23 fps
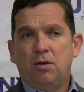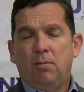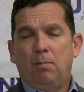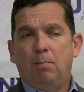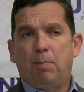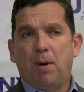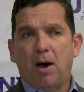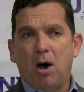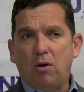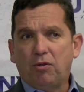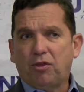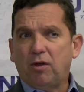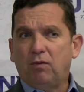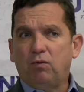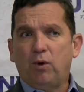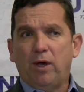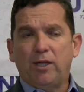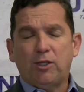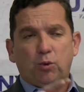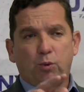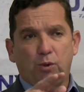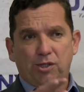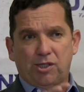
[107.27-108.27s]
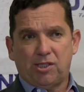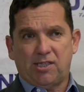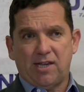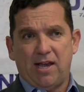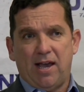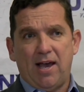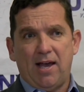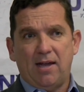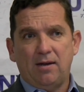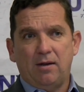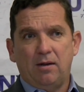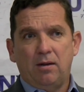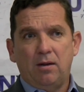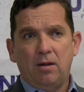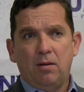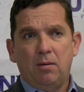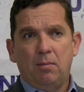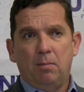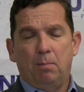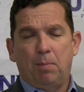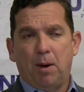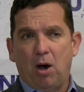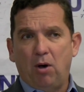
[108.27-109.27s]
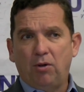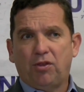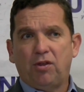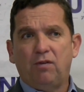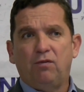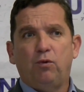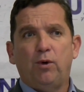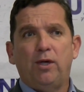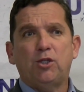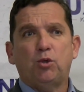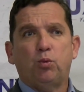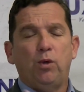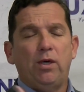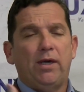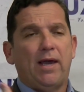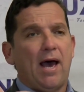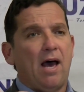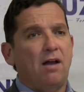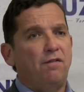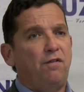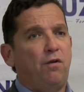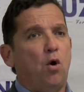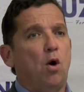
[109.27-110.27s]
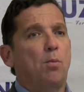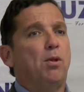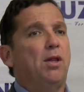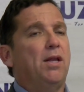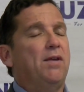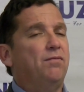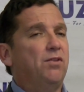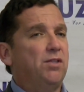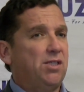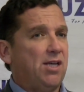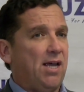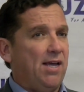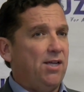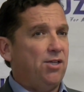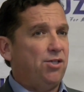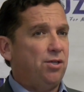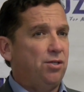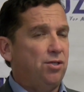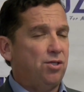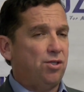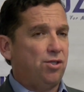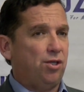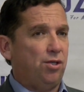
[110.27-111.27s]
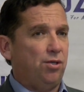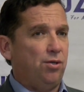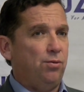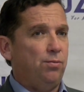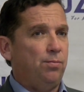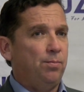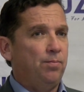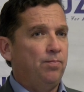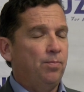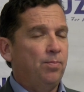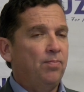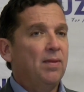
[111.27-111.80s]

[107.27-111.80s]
Both of which were set, both of which we got formal invitations to.